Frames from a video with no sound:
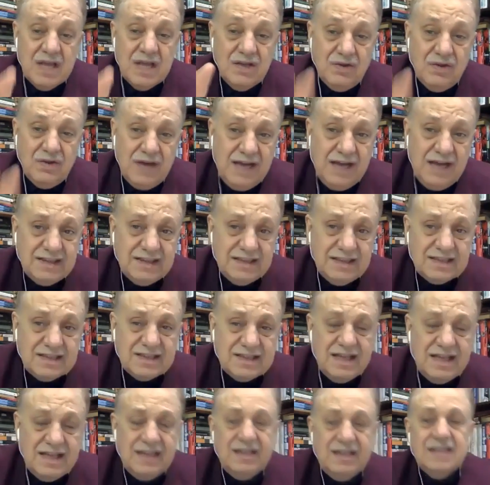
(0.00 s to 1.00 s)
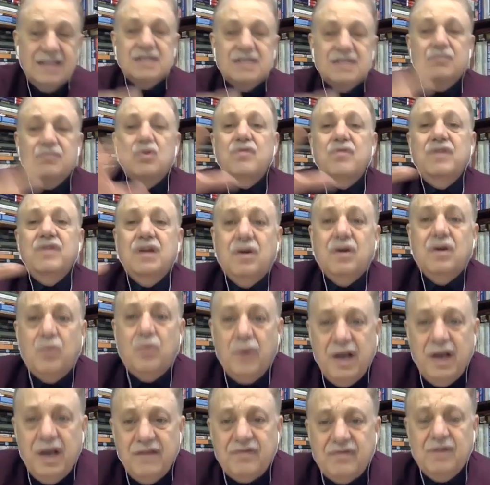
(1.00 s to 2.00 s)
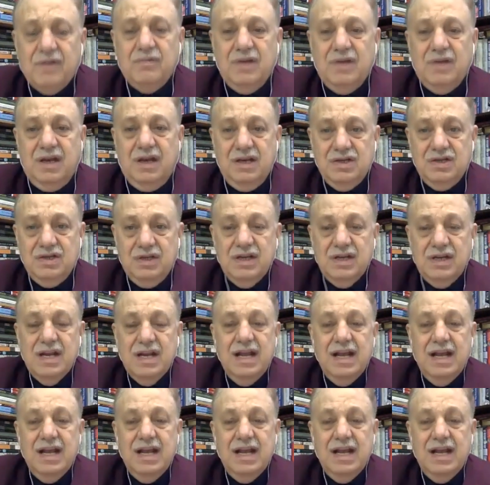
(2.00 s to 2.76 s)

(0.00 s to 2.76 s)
United States is moving away from the region.